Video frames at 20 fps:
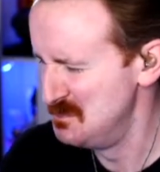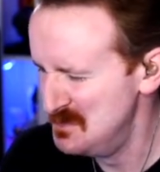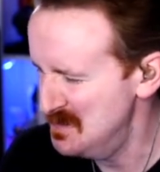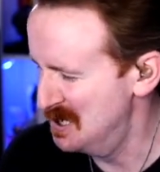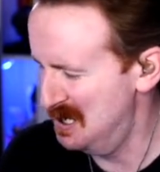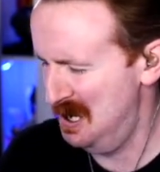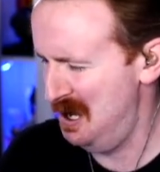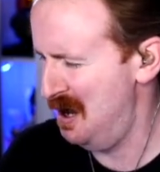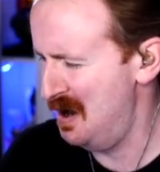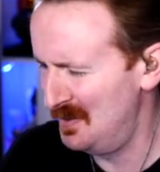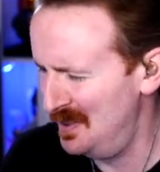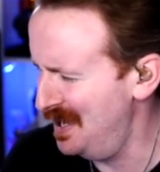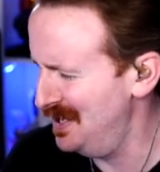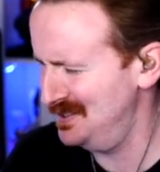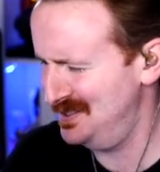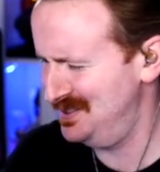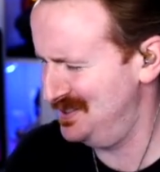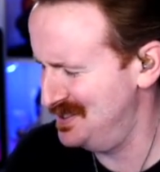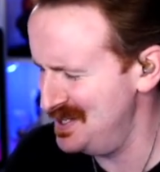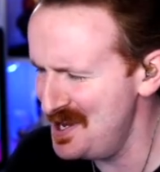Oh, that
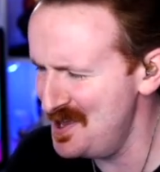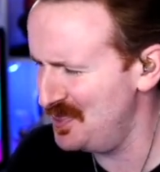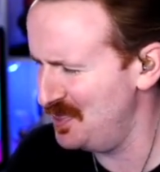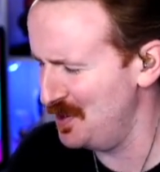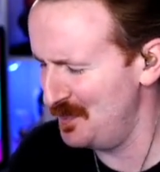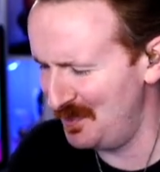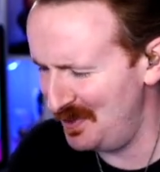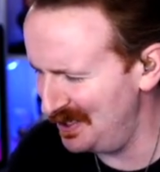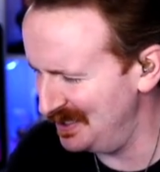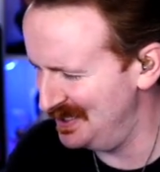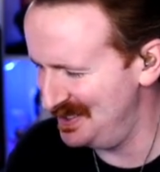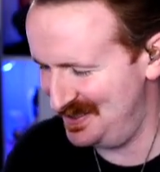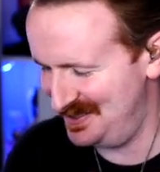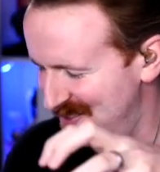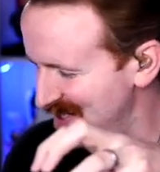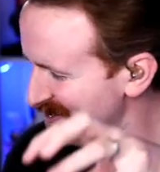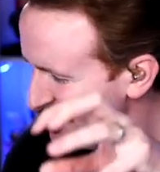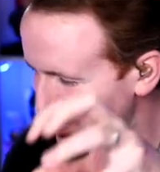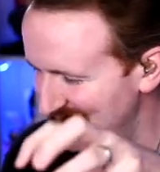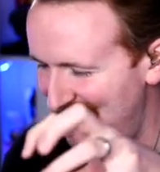synth. They're bringing the
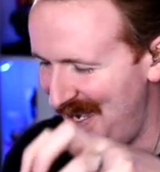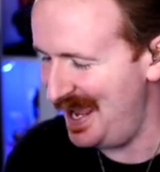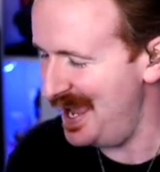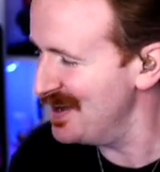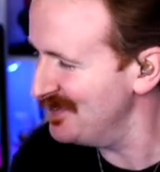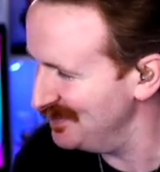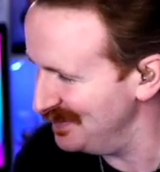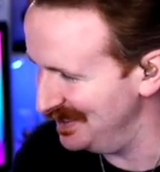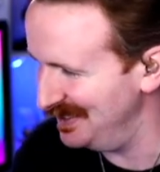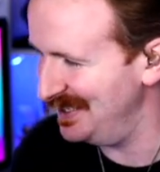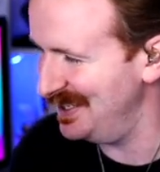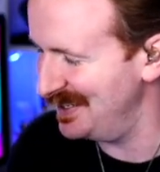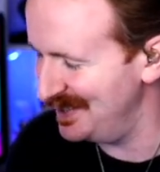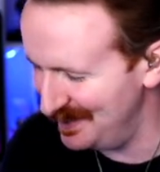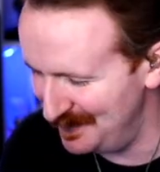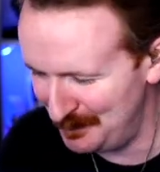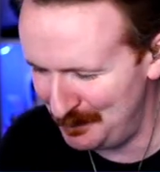synth in heavy again.